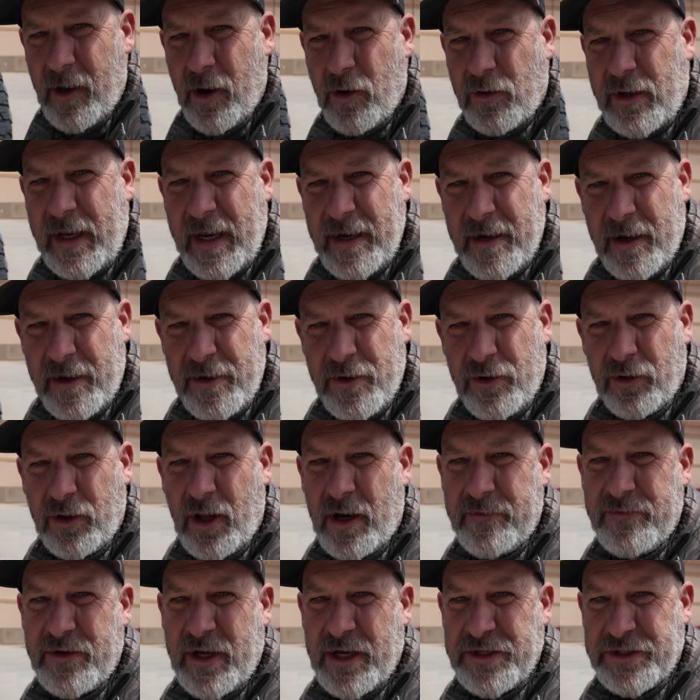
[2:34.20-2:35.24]
Okay, now I know a
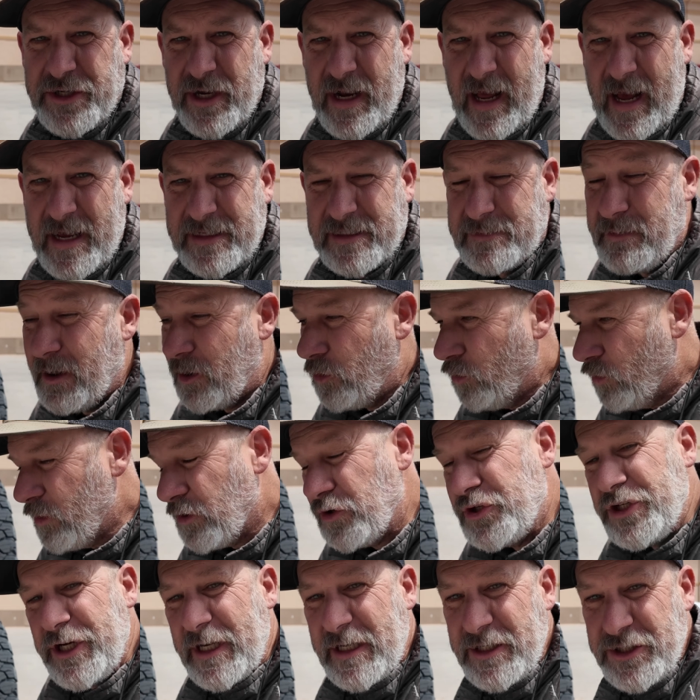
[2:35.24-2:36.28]
lot of you guys are going to ask about
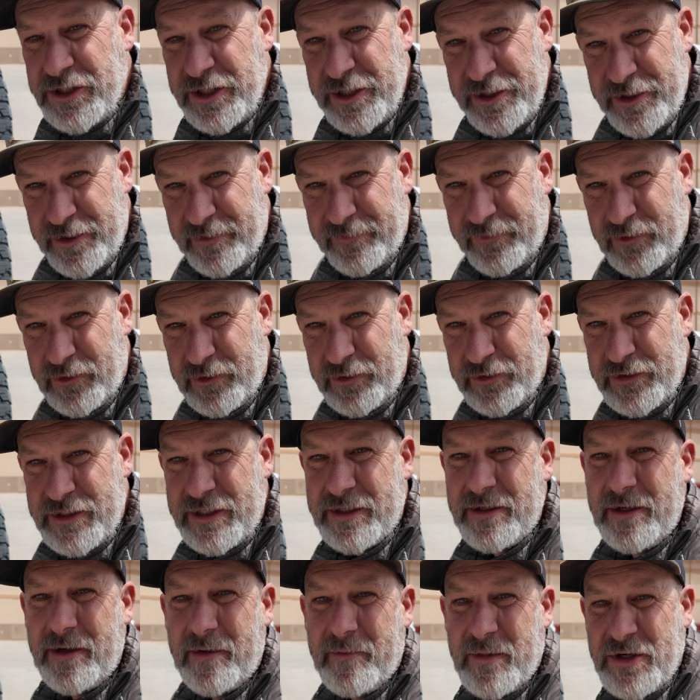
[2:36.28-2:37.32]
oil change
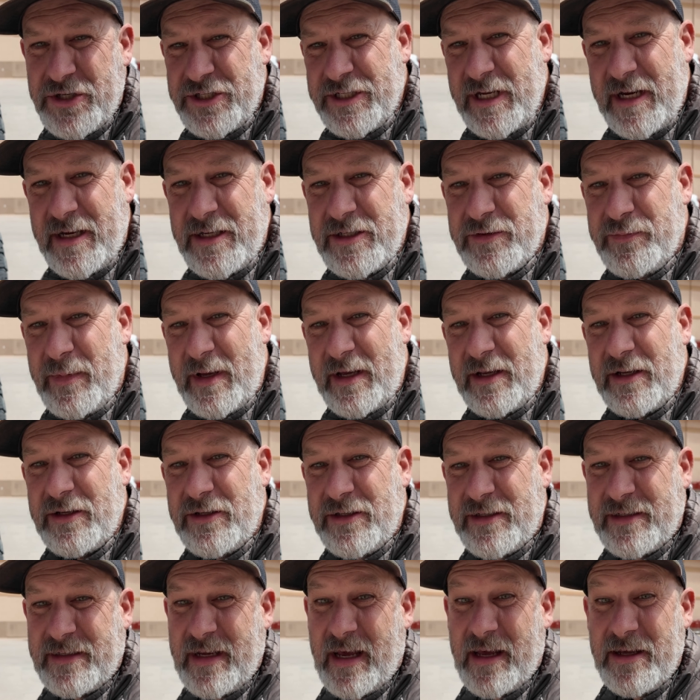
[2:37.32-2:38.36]
intervals.
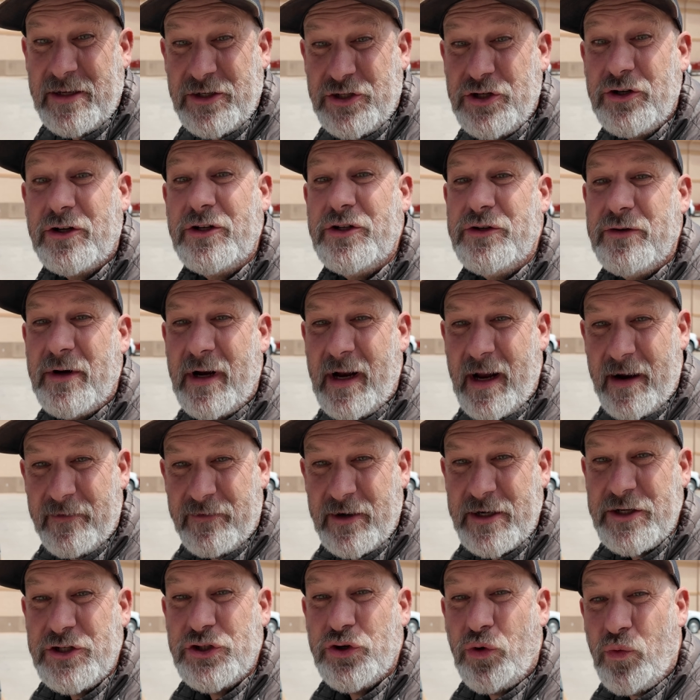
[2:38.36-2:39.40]
Mercedes-Benz says you can do it
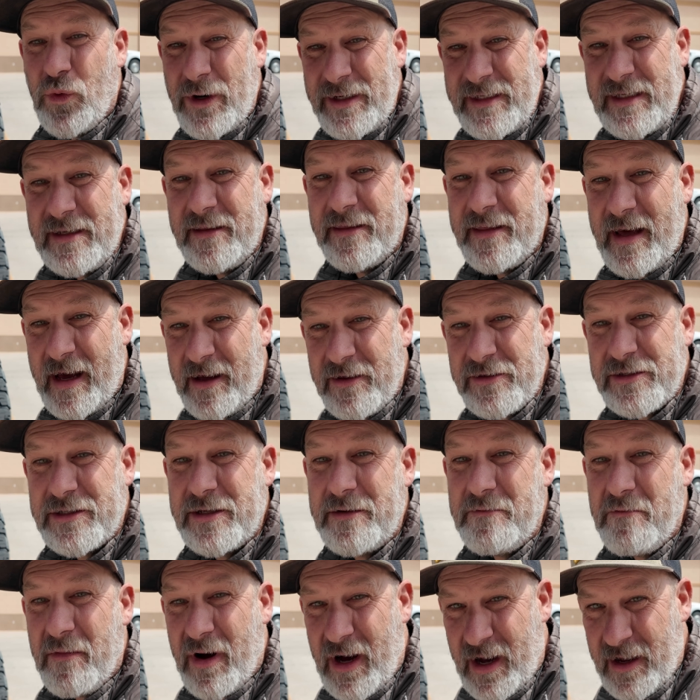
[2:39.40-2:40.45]
every
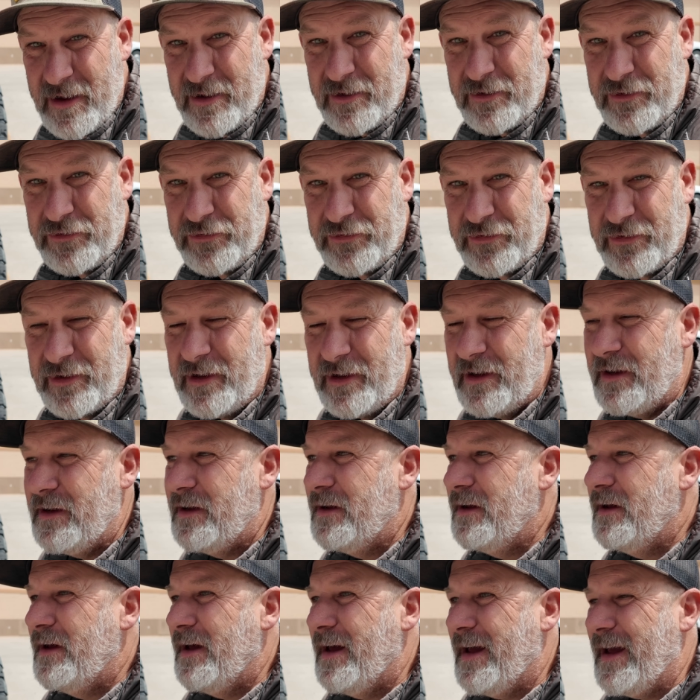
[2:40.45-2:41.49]
20,000 miles,
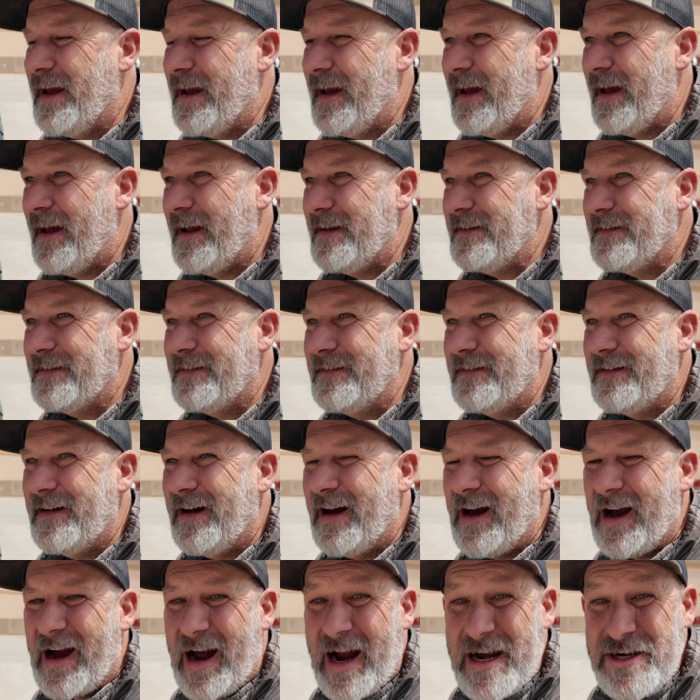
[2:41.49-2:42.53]
and
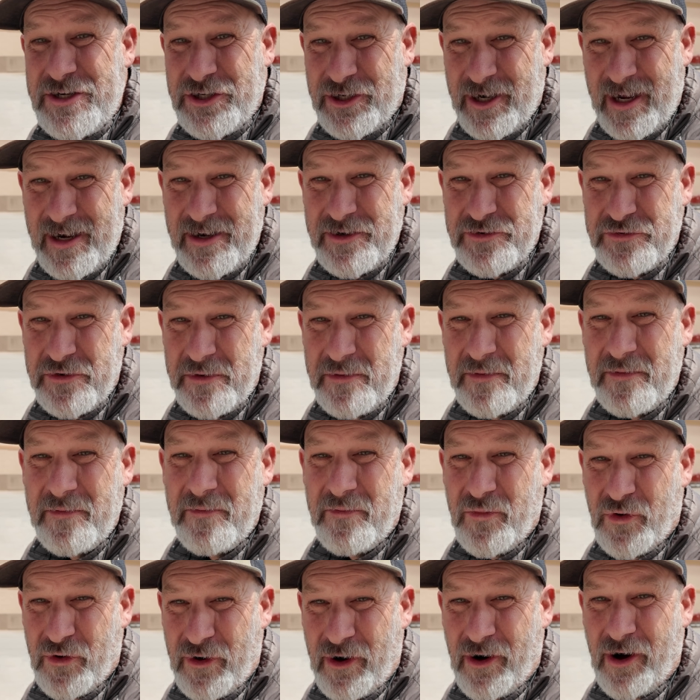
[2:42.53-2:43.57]
I try to do it
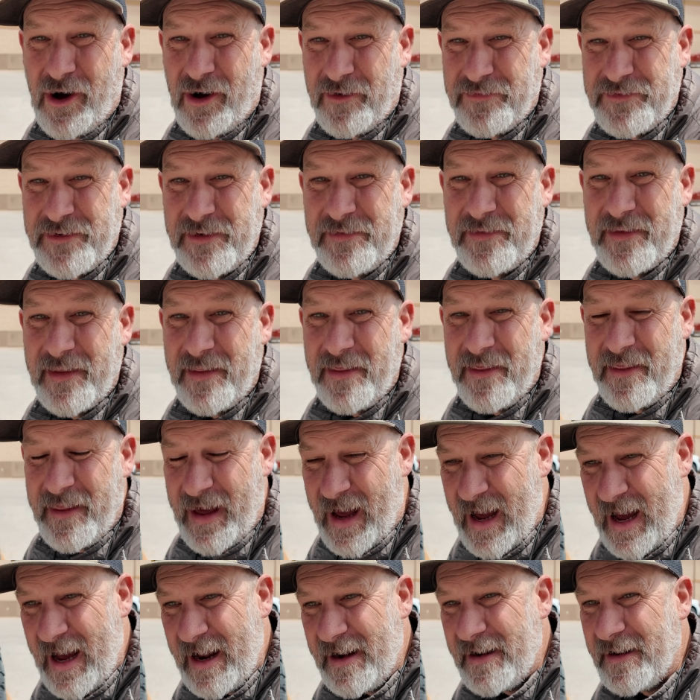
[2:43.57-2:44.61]
more often than
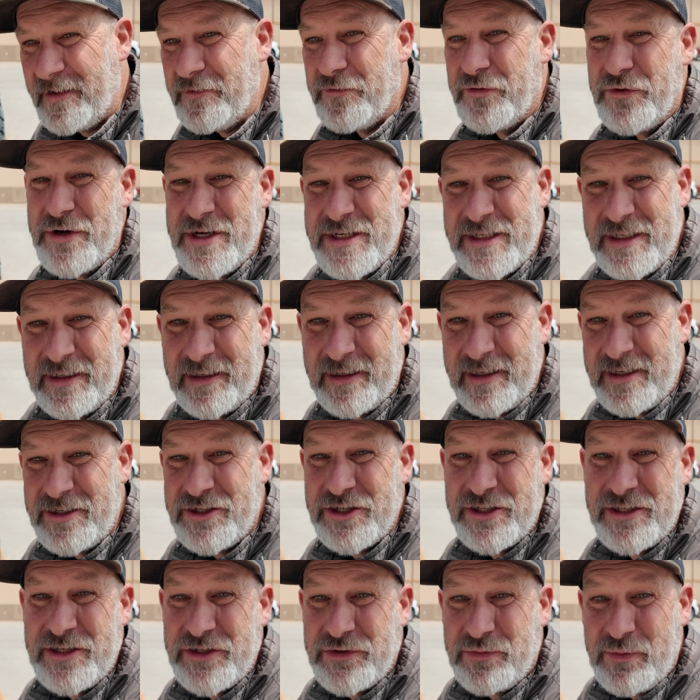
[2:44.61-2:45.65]
that. And recently,
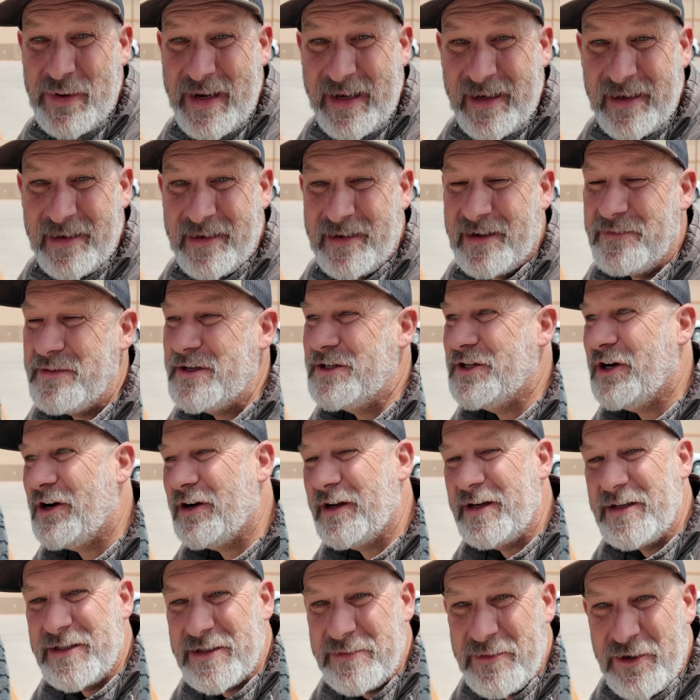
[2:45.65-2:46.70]
just this weekend, I've been
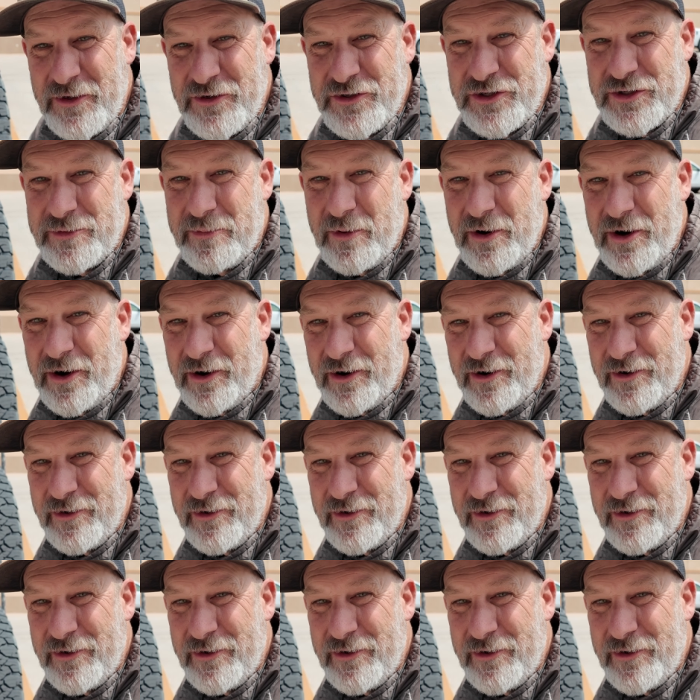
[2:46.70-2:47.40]
talking to some other Sprinter